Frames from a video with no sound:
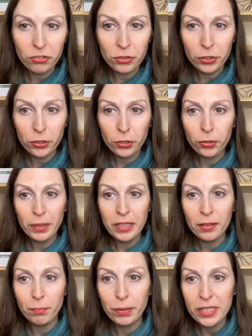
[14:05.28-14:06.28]
through,
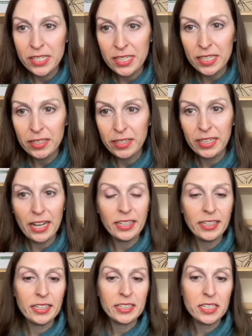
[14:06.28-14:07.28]
being busy,
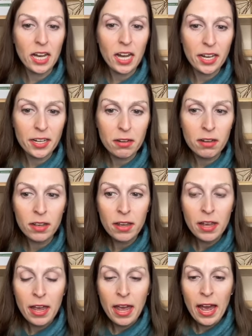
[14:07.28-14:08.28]
getting it done.
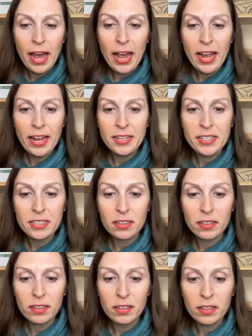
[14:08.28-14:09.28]
And
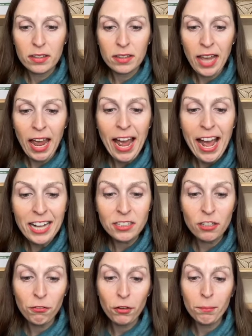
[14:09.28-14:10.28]
the
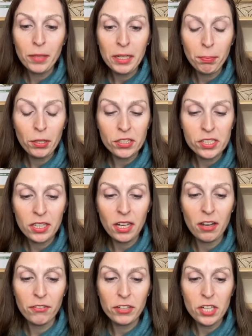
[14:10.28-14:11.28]
act for me
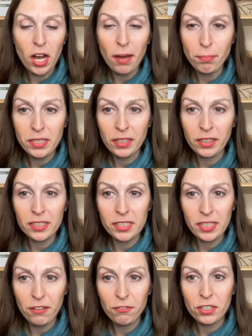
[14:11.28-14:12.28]
personally of adopting a
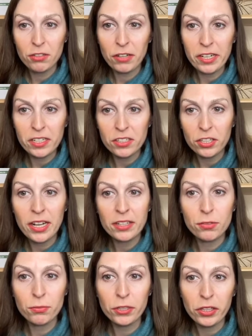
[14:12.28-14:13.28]
safety razor
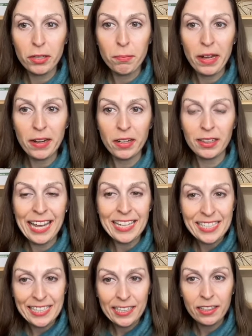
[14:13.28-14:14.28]
has really been a
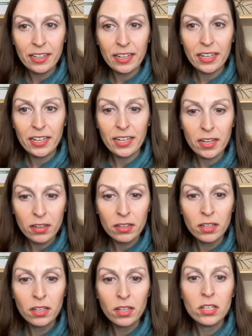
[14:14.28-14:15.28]
lesson in
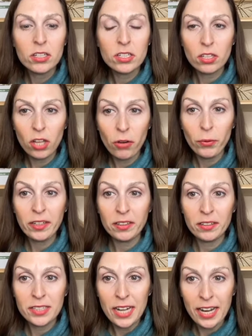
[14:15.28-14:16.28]

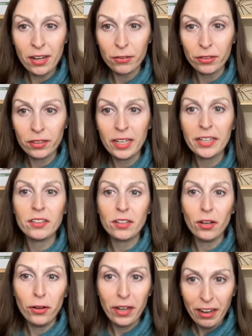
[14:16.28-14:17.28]
slowing down. Like
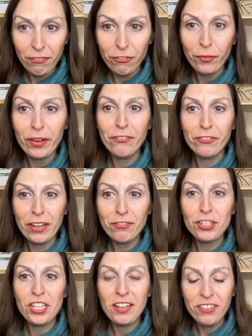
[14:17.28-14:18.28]

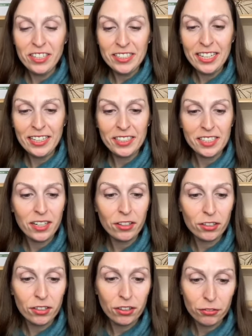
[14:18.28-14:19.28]
if shaving takes
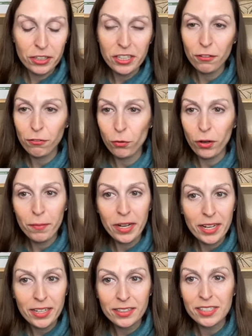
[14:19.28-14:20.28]
another 3 to 4
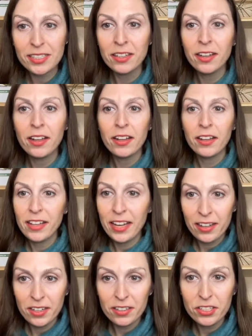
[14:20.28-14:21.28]
minutes,
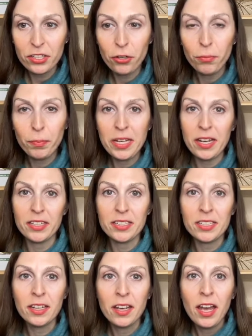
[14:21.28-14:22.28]
then so be
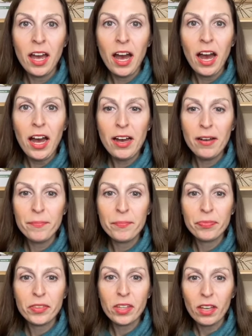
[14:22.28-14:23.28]
it. Um,
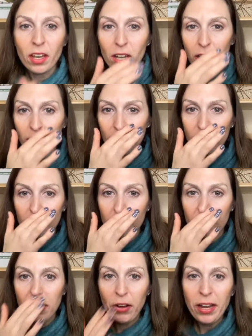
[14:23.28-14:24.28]

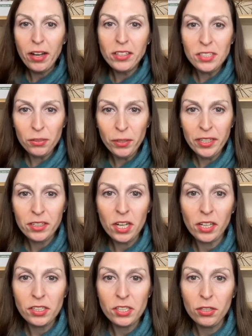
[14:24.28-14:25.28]
Now I also want to
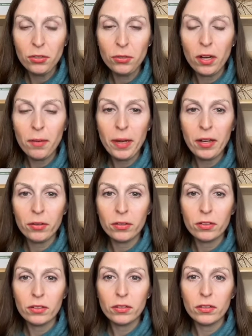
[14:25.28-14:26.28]
talk to you about,